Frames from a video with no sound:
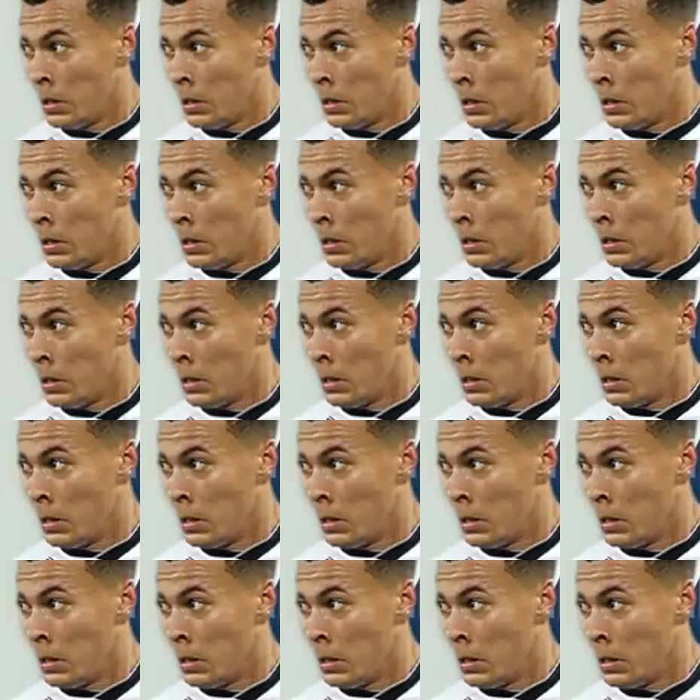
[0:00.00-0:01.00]

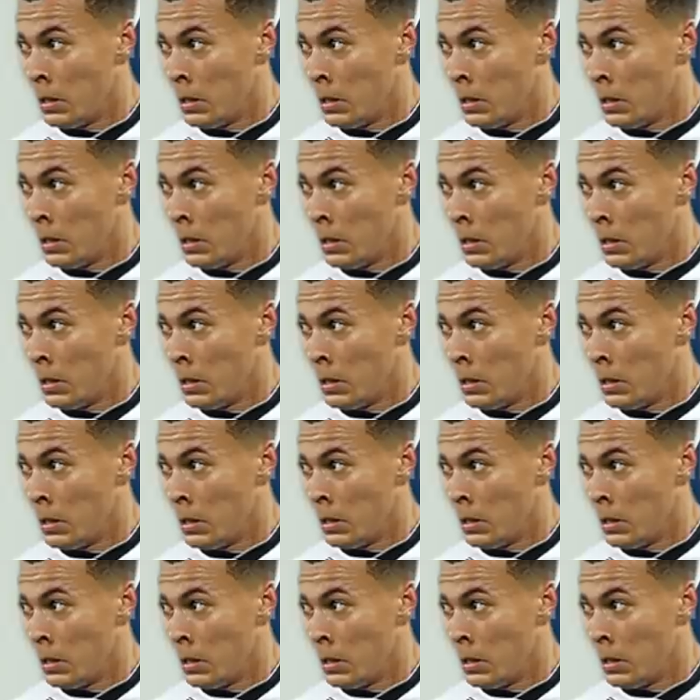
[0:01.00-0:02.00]

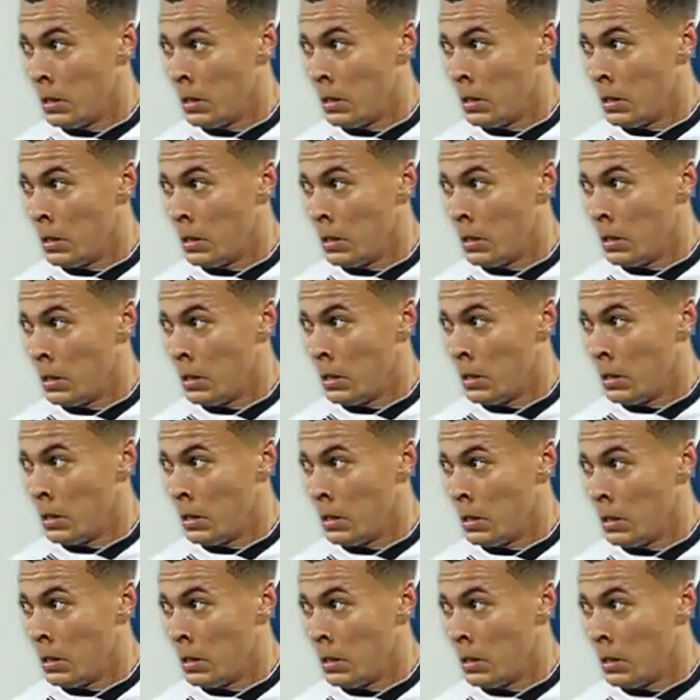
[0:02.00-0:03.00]

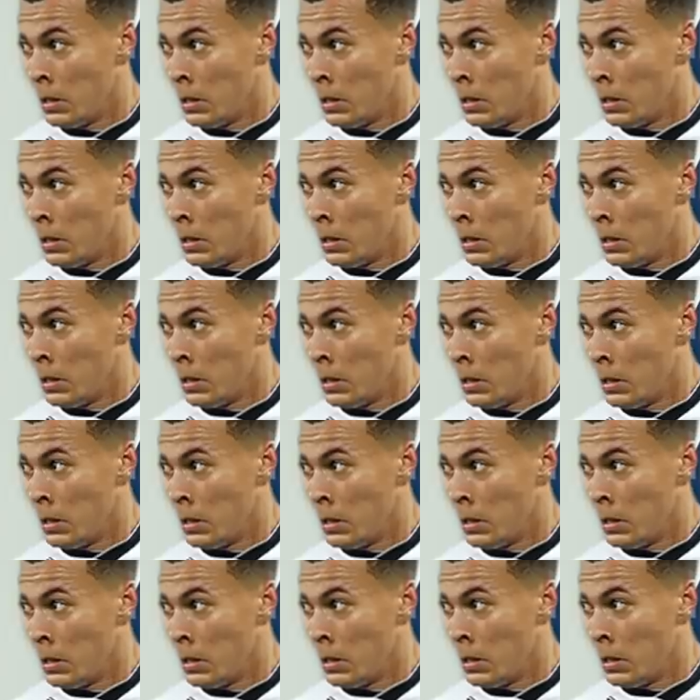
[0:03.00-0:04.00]

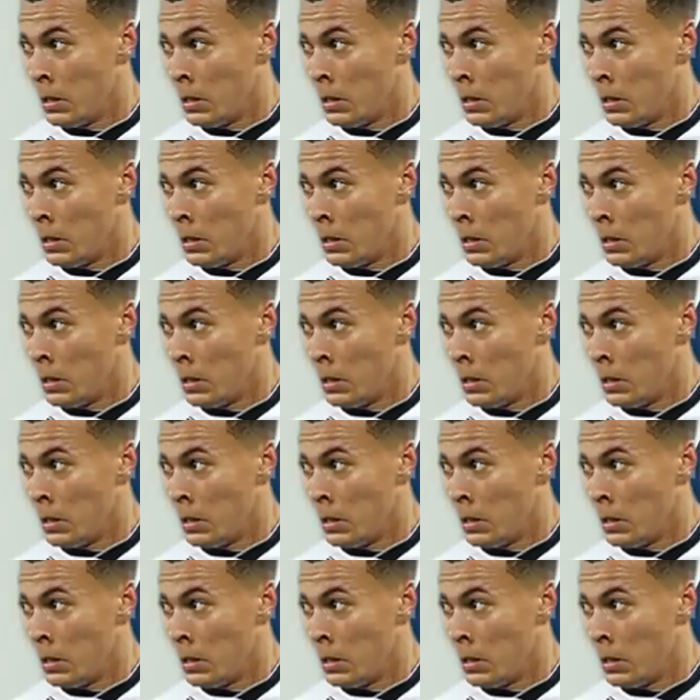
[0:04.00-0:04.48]
No words are spoken by the person on screen.